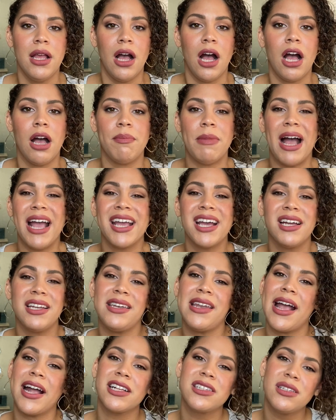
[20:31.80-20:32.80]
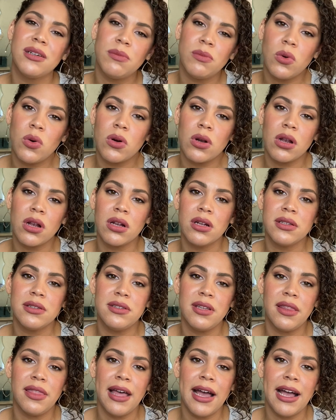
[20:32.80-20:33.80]
I connect more
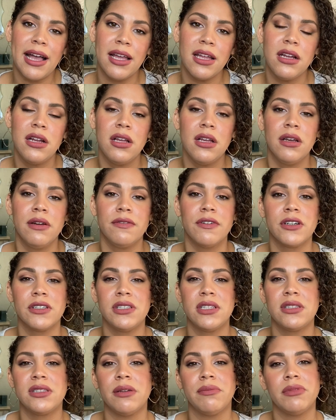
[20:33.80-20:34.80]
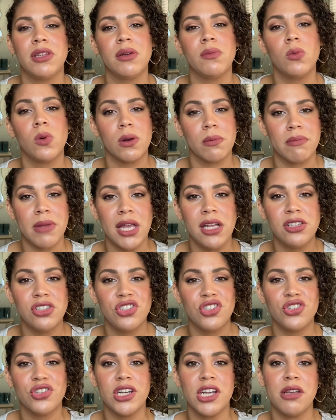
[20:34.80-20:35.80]
to that versus something more
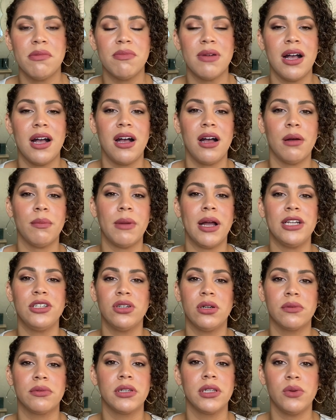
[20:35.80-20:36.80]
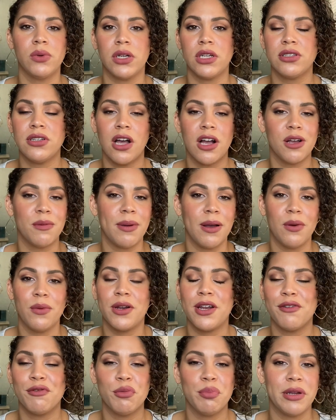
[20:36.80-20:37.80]
mainstream. I don't really want to talk about
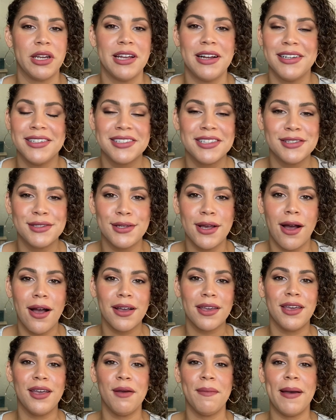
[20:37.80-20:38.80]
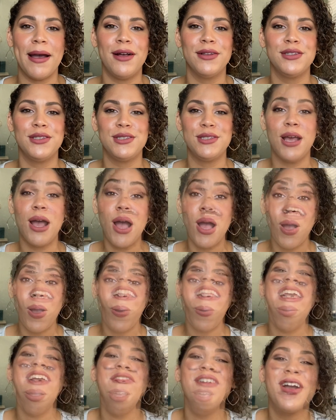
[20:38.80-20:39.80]
what everybody else is talking about.
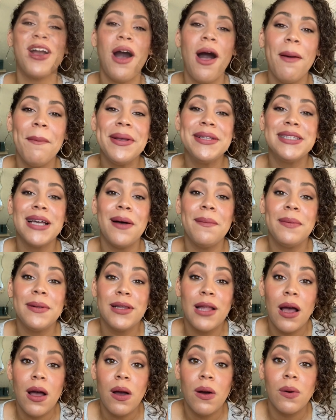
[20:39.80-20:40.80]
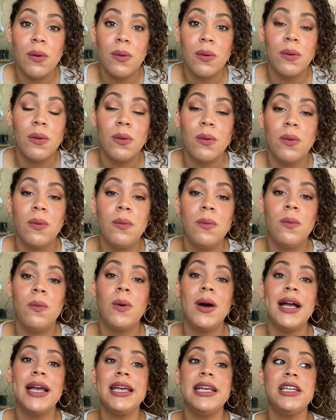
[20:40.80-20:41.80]
So leave a comment down below.
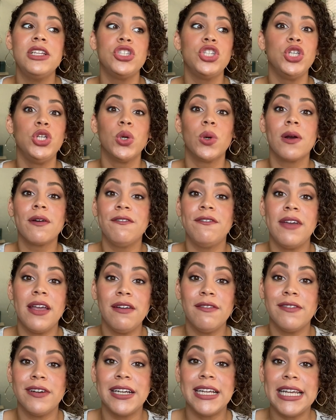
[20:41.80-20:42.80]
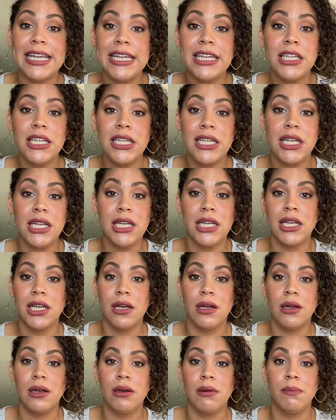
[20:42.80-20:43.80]
What is your favorite
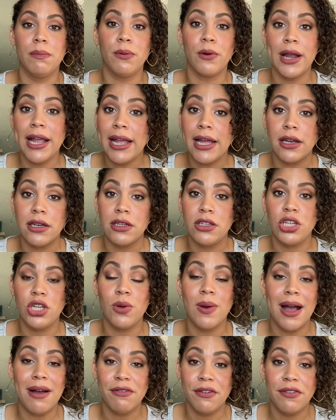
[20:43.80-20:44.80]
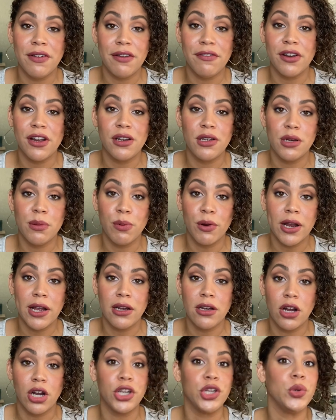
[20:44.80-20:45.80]
indie brand? Do you have a favorite indie
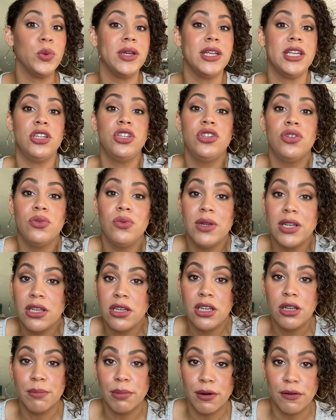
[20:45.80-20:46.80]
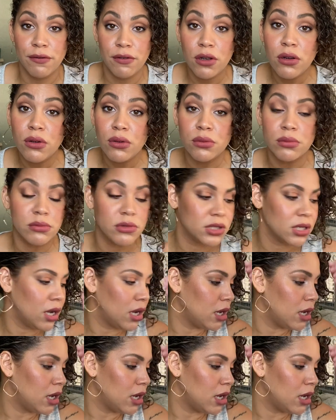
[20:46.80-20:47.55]
brand? Are you into indie perfumes?